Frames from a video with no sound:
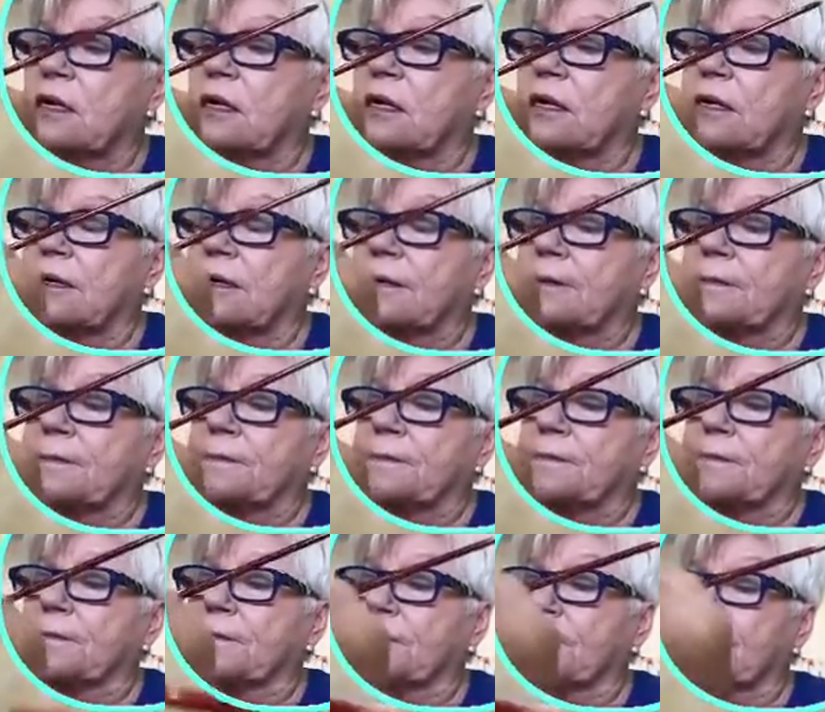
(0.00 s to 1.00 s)

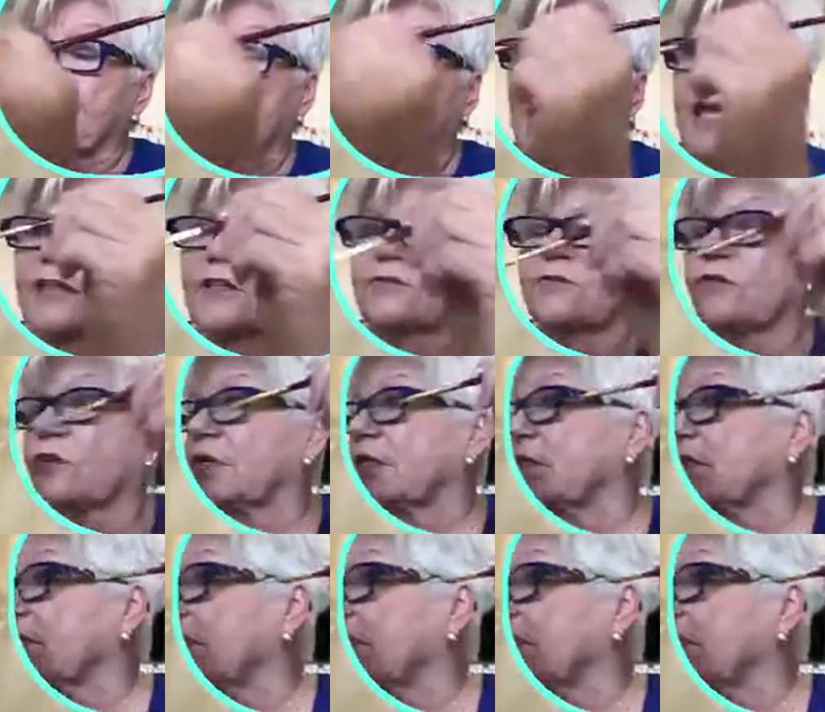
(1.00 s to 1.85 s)
at the front of the